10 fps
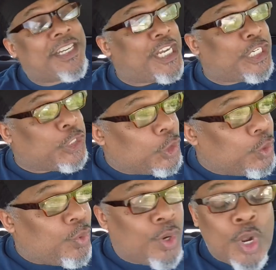that
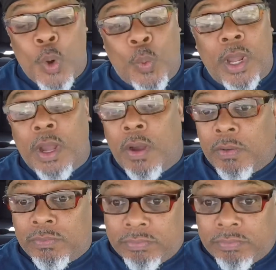you will